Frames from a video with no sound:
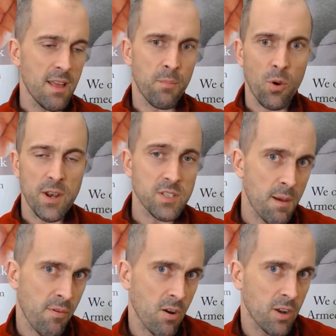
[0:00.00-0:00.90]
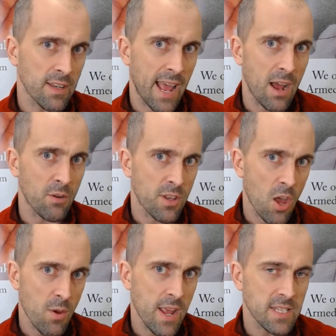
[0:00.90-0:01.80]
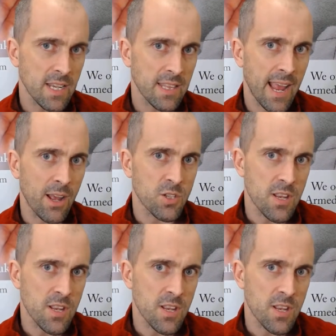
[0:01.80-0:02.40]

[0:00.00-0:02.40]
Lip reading: boilers that are broken down, no heating in the house,